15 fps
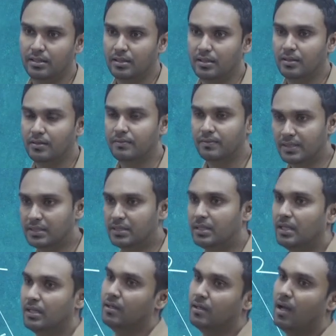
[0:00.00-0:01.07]
First thing,
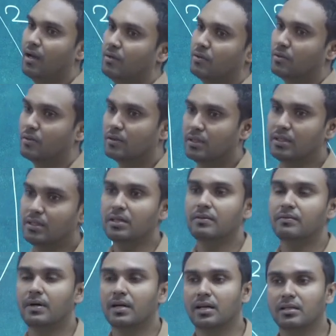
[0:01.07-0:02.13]
you have to know what
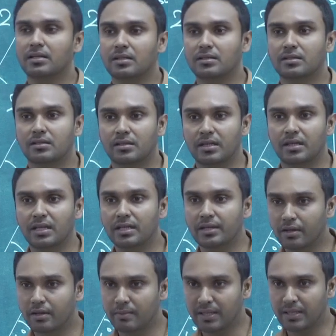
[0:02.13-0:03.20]
are the three
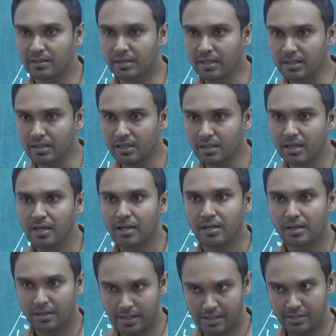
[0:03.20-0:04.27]
trigonometric
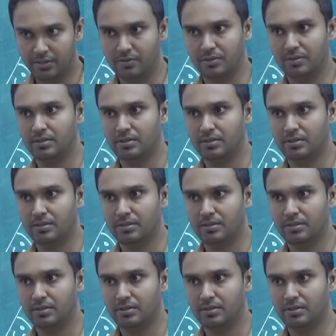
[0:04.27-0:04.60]
ratios,